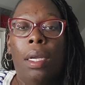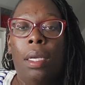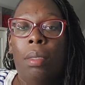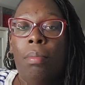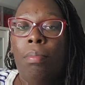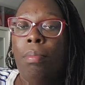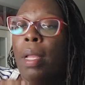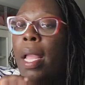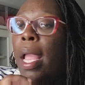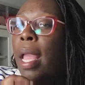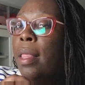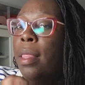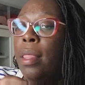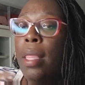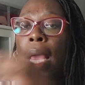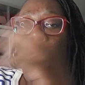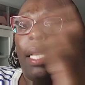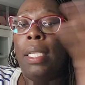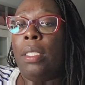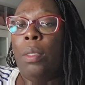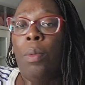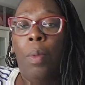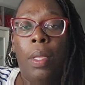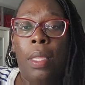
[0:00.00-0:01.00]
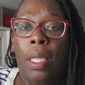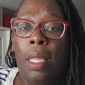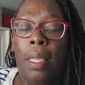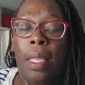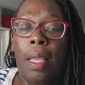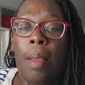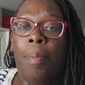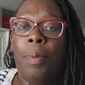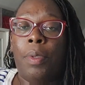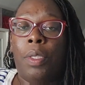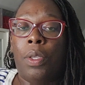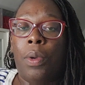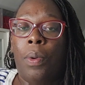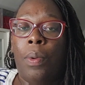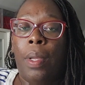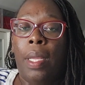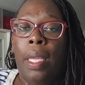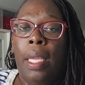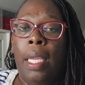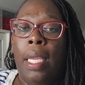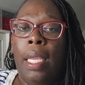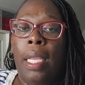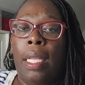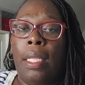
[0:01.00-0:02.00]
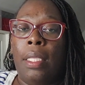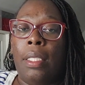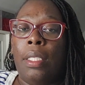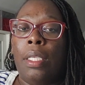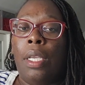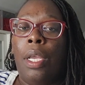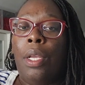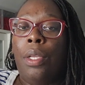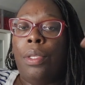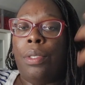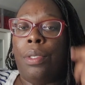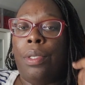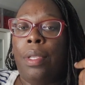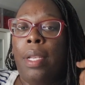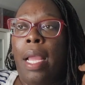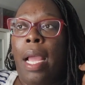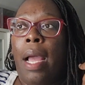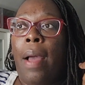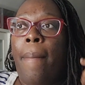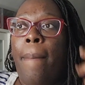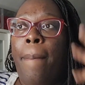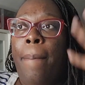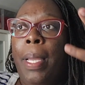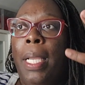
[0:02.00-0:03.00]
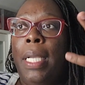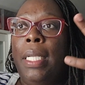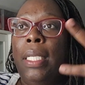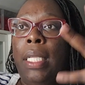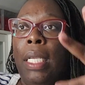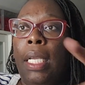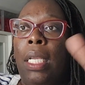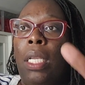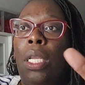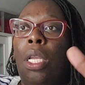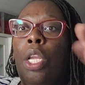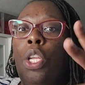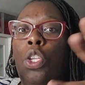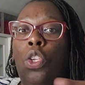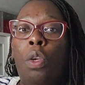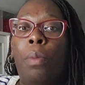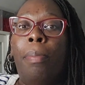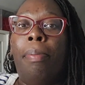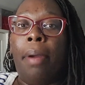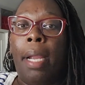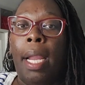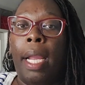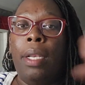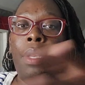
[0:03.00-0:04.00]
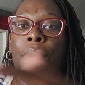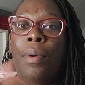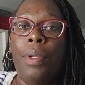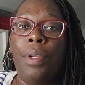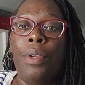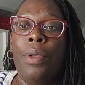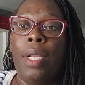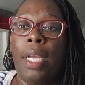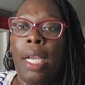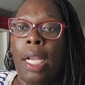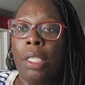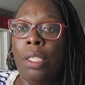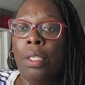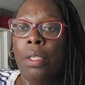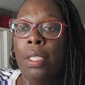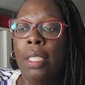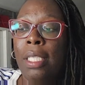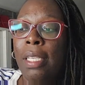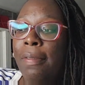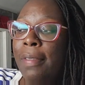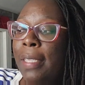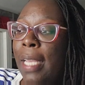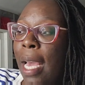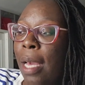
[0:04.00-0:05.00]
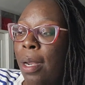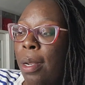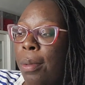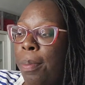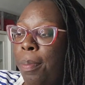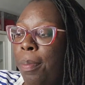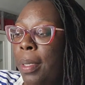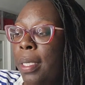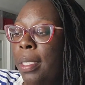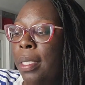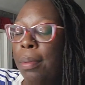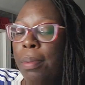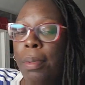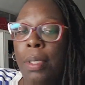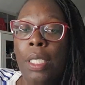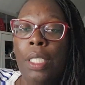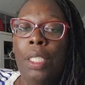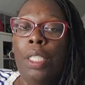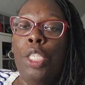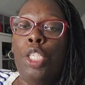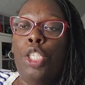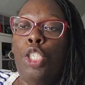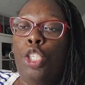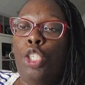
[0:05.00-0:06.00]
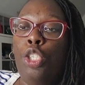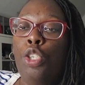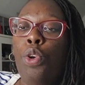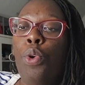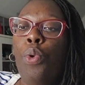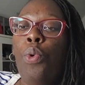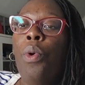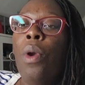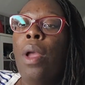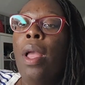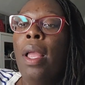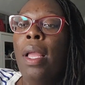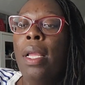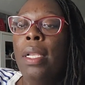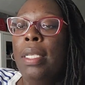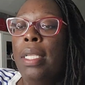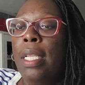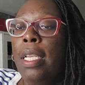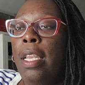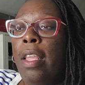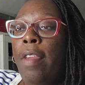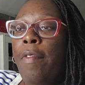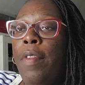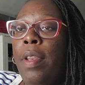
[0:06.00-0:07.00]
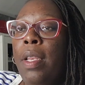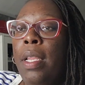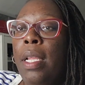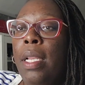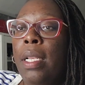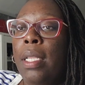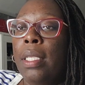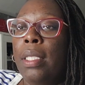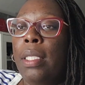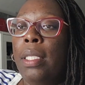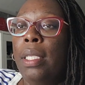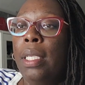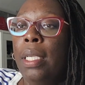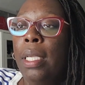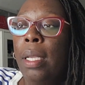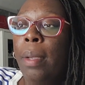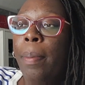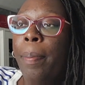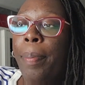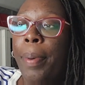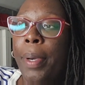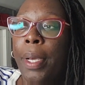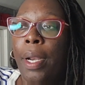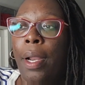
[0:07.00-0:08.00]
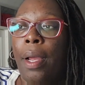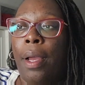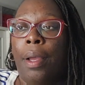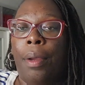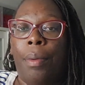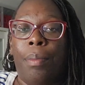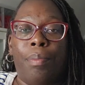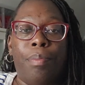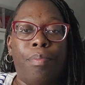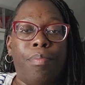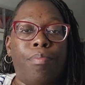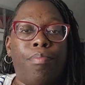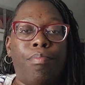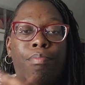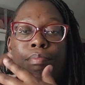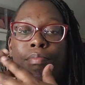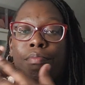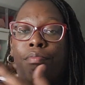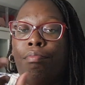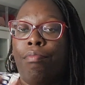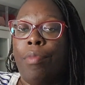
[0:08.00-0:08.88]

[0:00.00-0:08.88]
Um, and that is the way that the episode ends. So now, Big D, you brand new, and you done got yourself tied up in some shit that you didn't even need to see. But um,